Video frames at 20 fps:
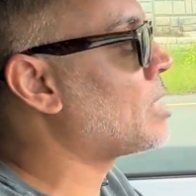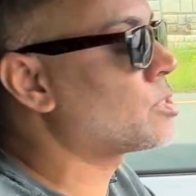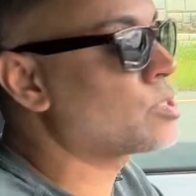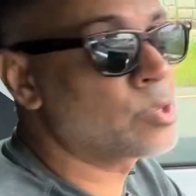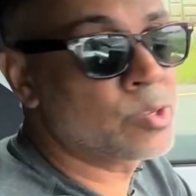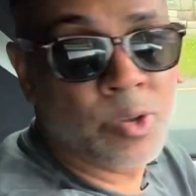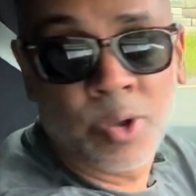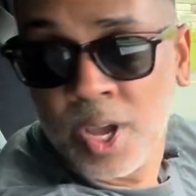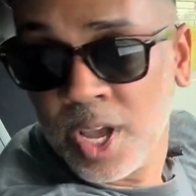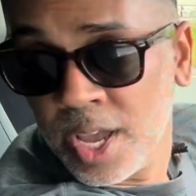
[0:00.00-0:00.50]
So
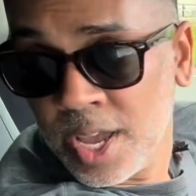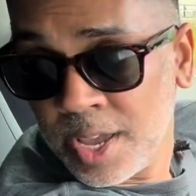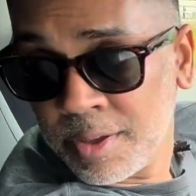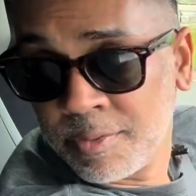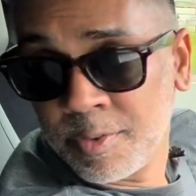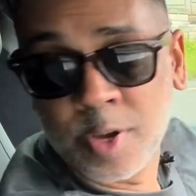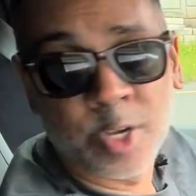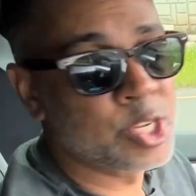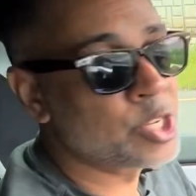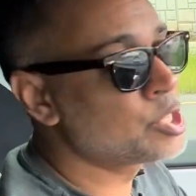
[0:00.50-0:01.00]
if
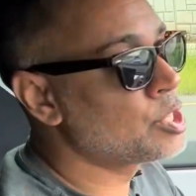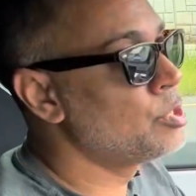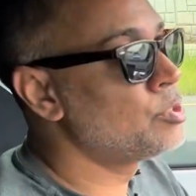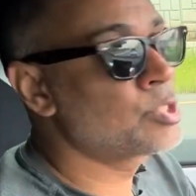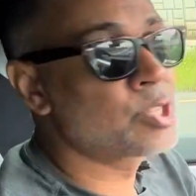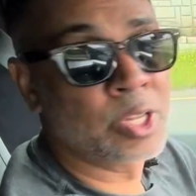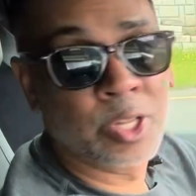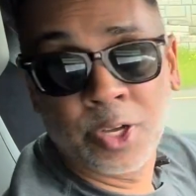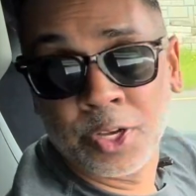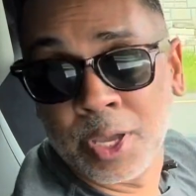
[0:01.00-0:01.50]
you're just used
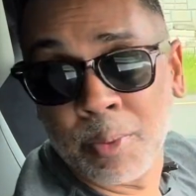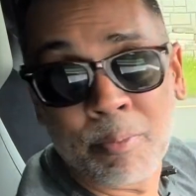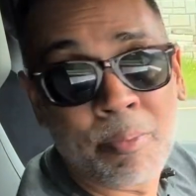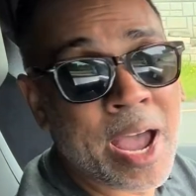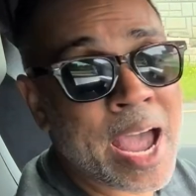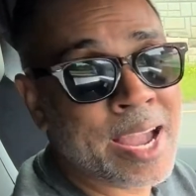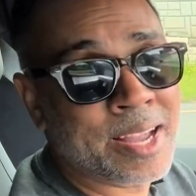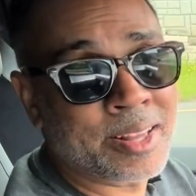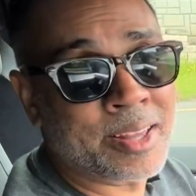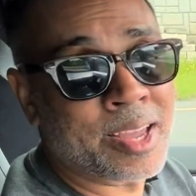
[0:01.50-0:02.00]
to looking
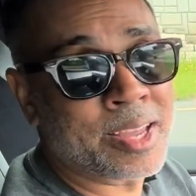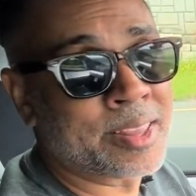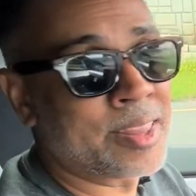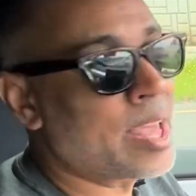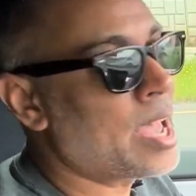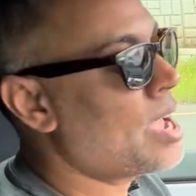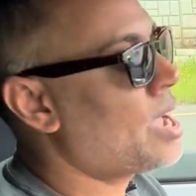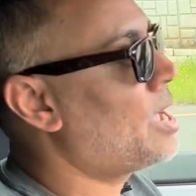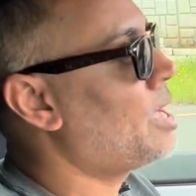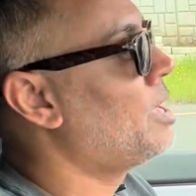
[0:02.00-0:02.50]
back like
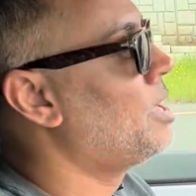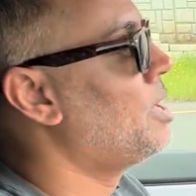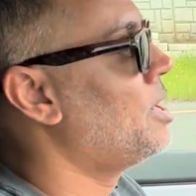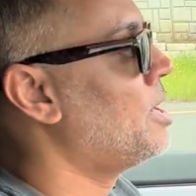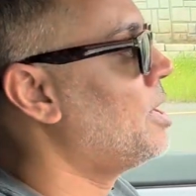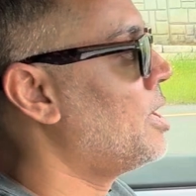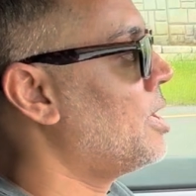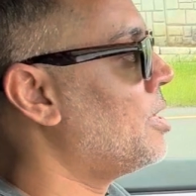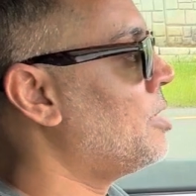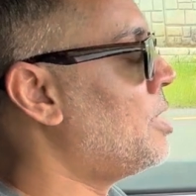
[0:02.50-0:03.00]
that,
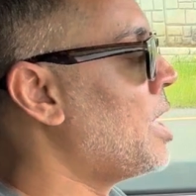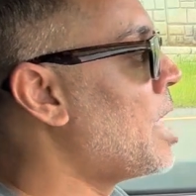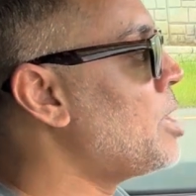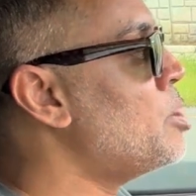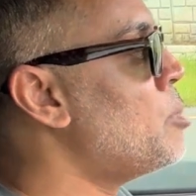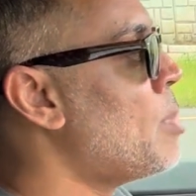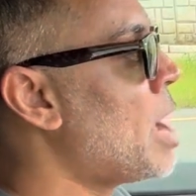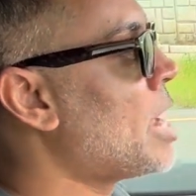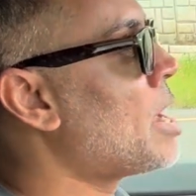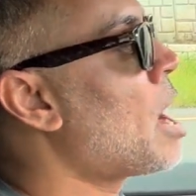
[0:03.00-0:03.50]
then you
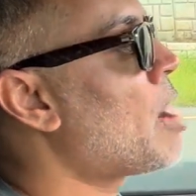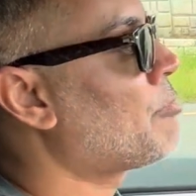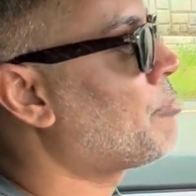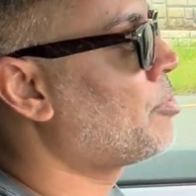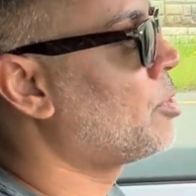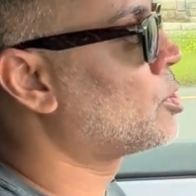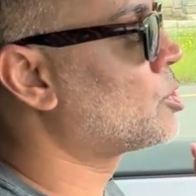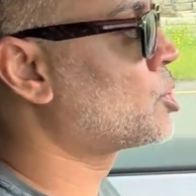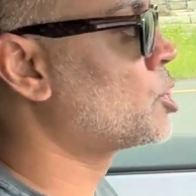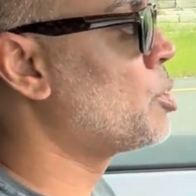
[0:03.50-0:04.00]
may not
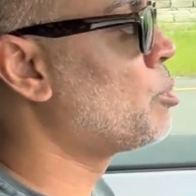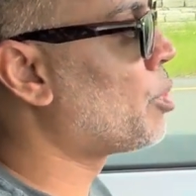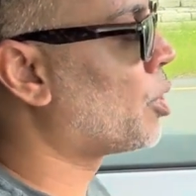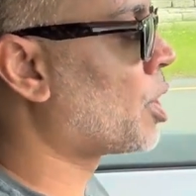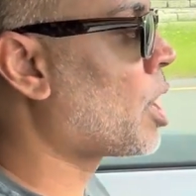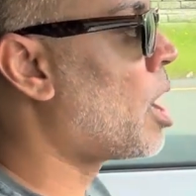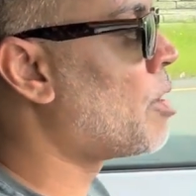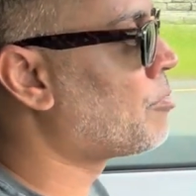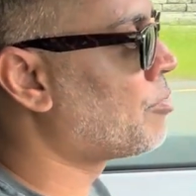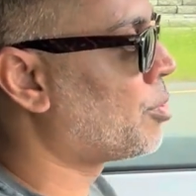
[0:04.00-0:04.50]
feel super
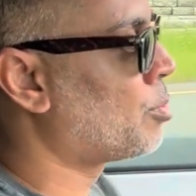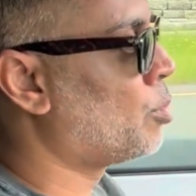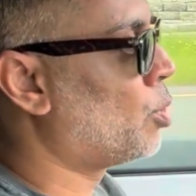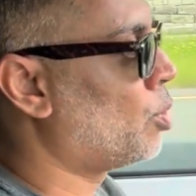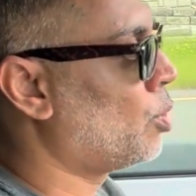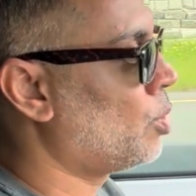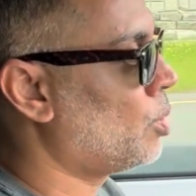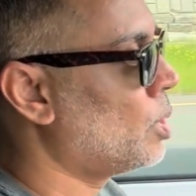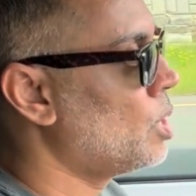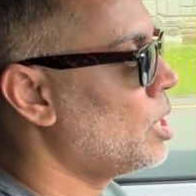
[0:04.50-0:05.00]

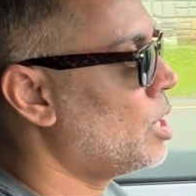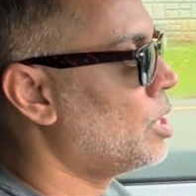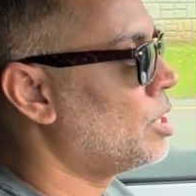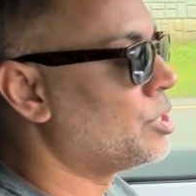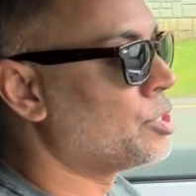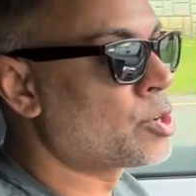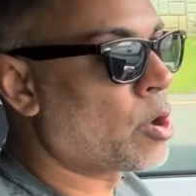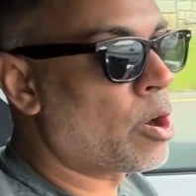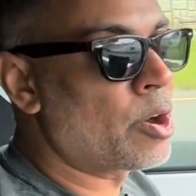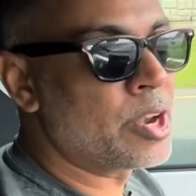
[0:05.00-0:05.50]
comfortable
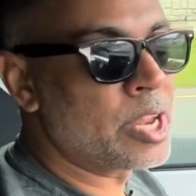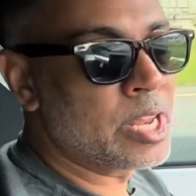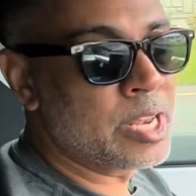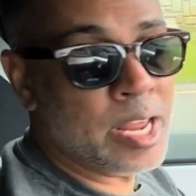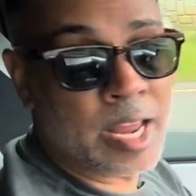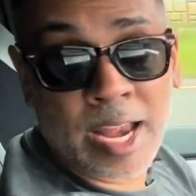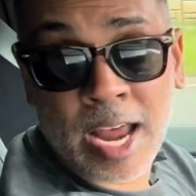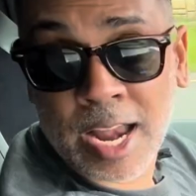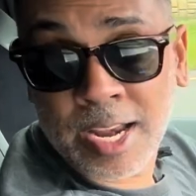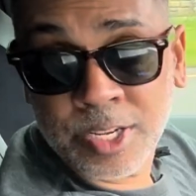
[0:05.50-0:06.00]
darting in
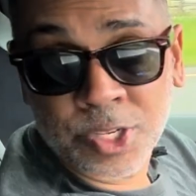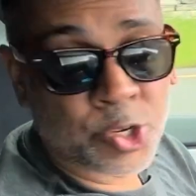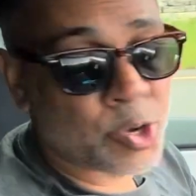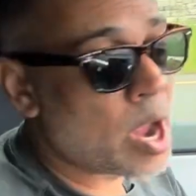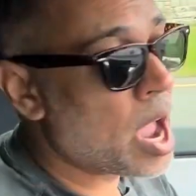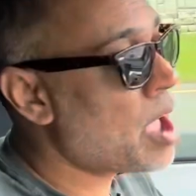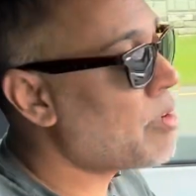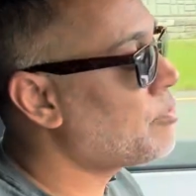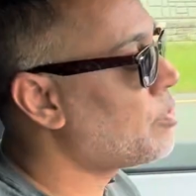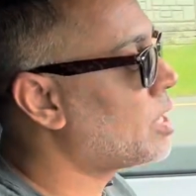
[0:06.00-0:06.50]
and out of
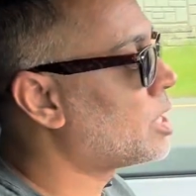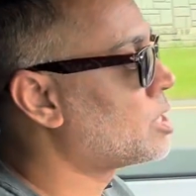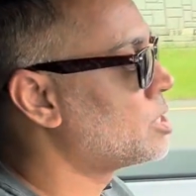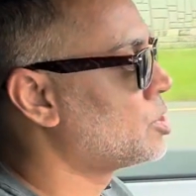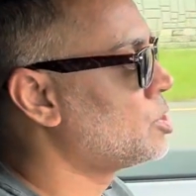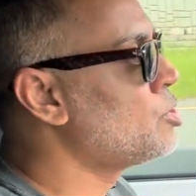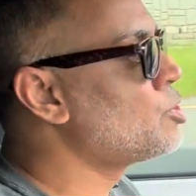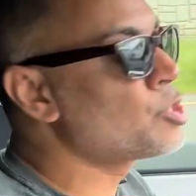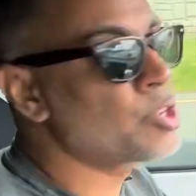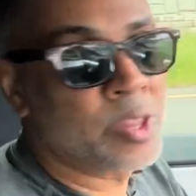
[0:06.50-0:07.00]
traffic, because
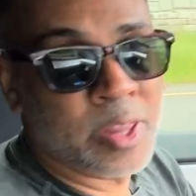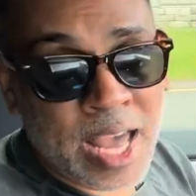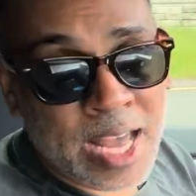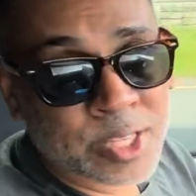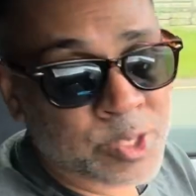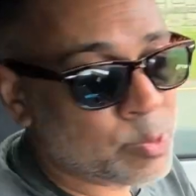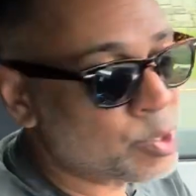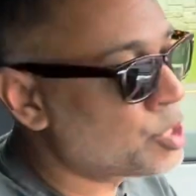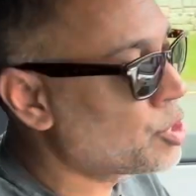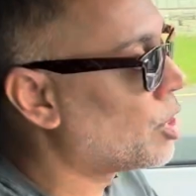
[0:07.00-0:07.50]
usually
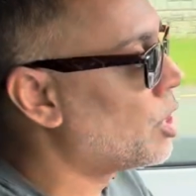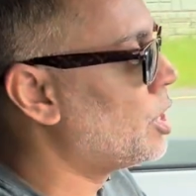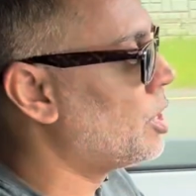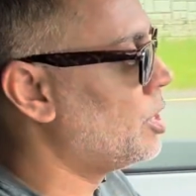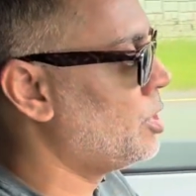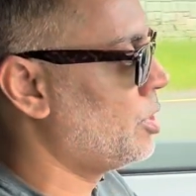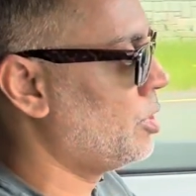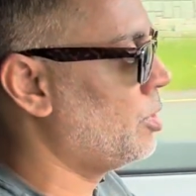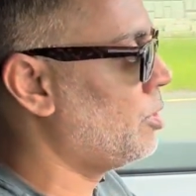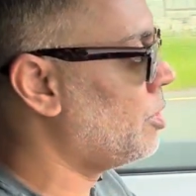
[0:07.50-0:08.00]
that's what you're going to
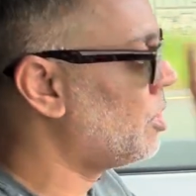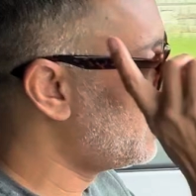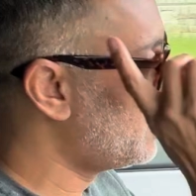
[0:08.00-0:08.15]
do.